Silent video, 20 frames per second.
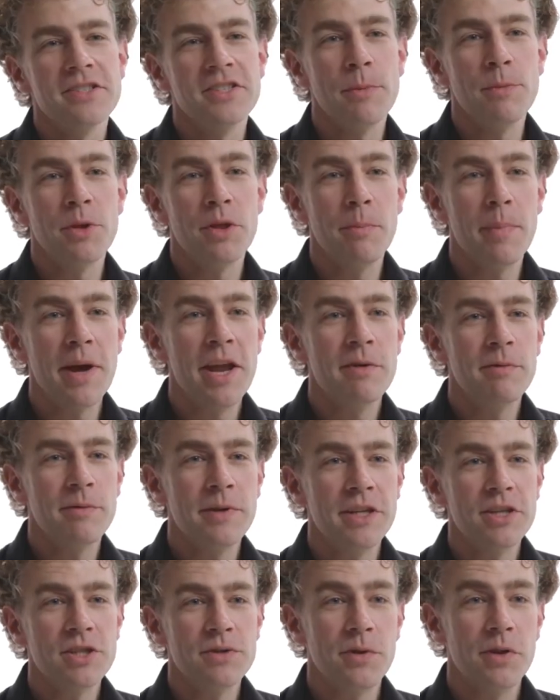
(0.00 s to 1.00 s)
Some of the
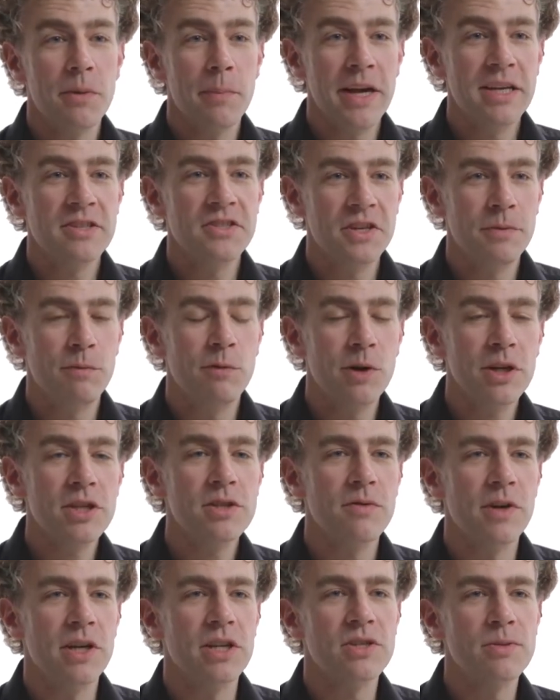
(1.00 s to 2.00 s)
benefits for the patient in
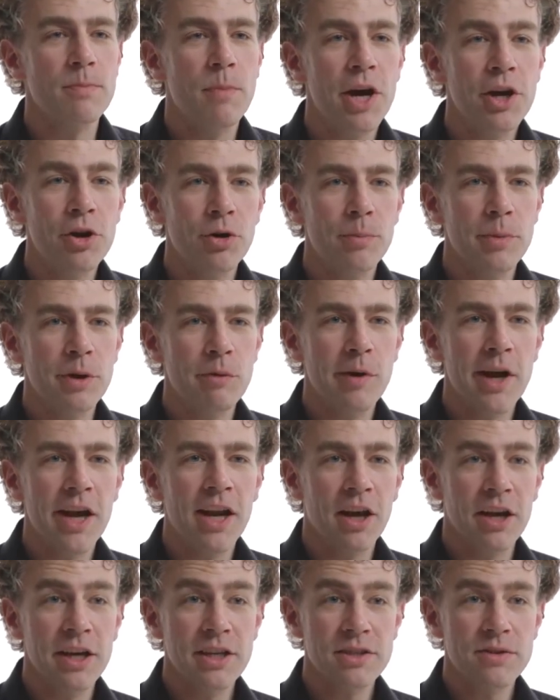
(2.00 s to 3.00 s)
front of us might not be
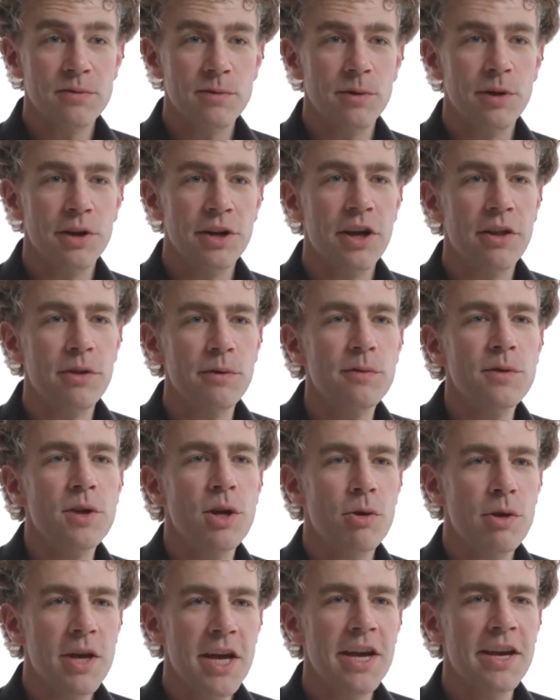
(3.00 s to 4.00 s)
realised for another
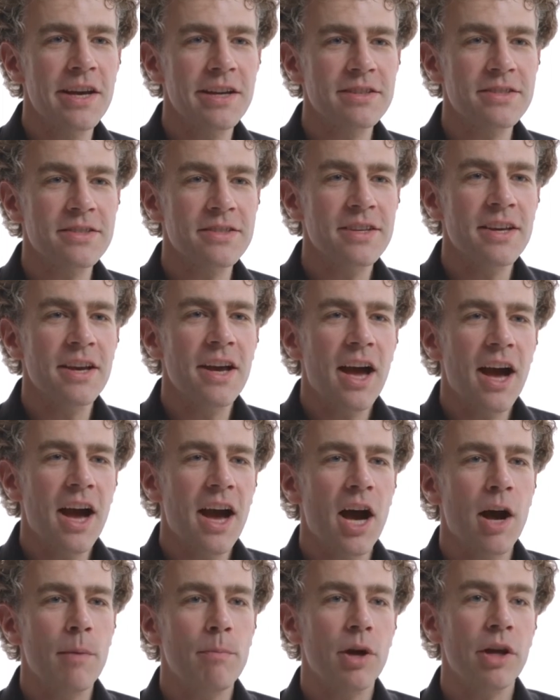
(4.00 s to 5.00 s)
few years,
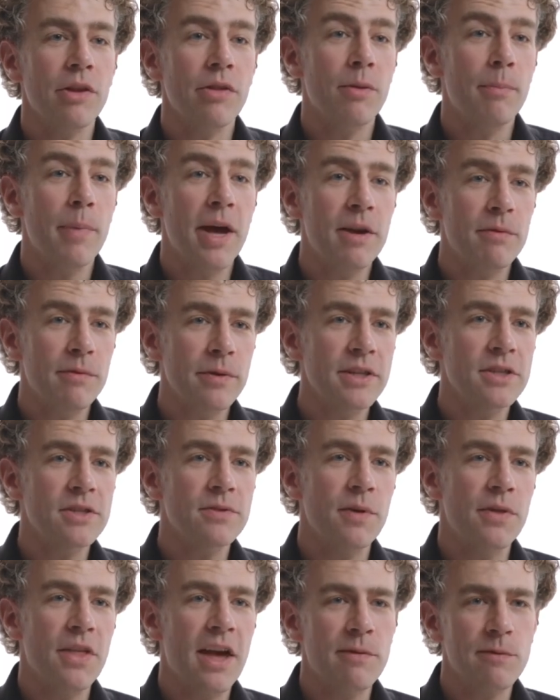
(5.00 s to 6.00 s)
uh, but the
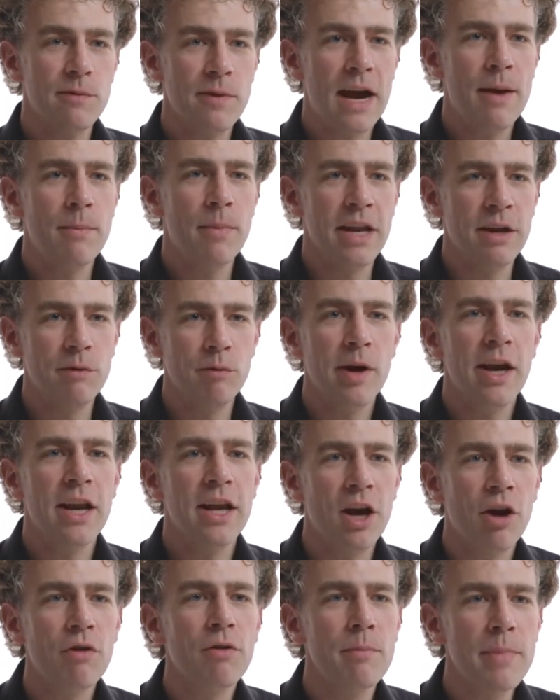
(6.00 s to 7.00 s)
benefits for their family
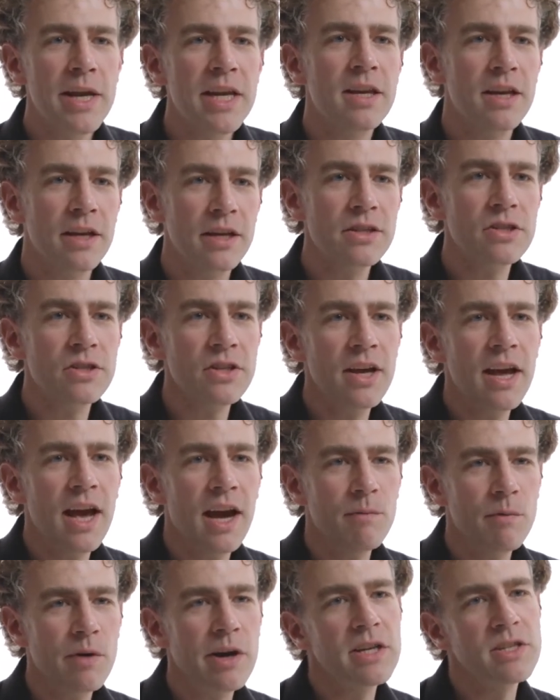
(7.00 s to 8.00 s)
really are immediate
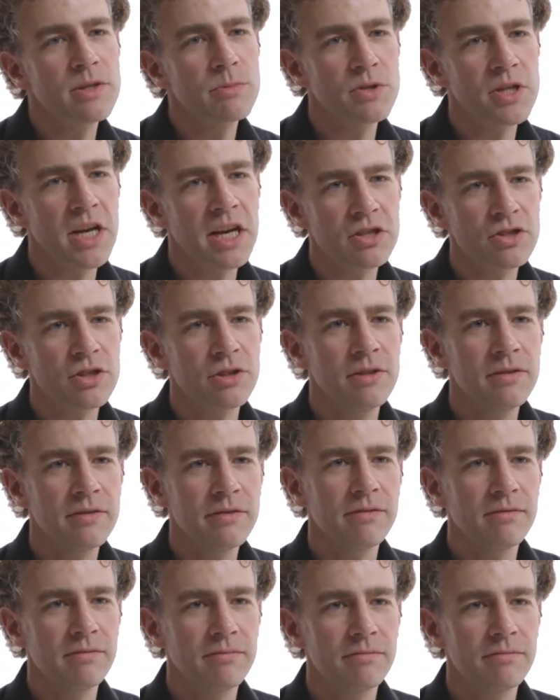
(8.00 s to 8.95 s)
and very substantial.